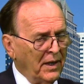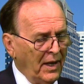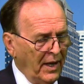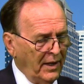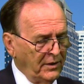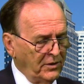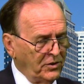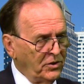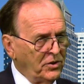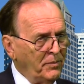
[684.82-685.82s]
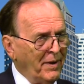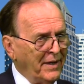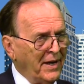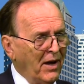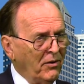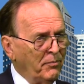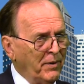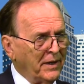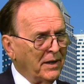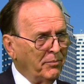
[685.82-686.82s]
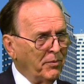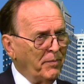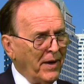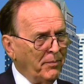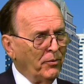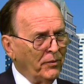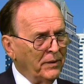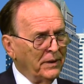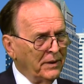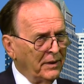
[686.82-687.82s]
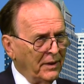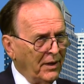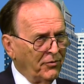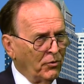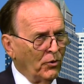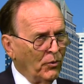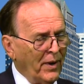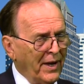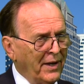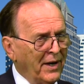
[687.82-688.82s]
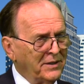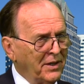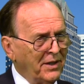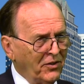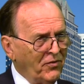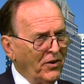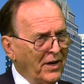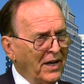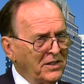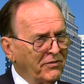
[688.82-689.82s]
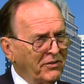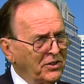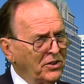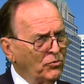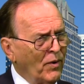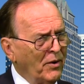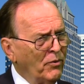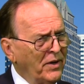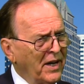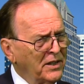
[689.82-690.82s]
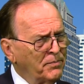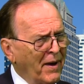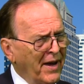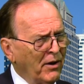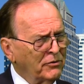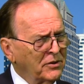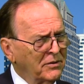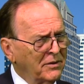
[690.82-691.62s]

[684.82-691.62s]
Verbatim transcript: and she bent down and picked up the paper and threw it away. And I said, That's very nice of you. She says, Why wouldn't I? It's my house.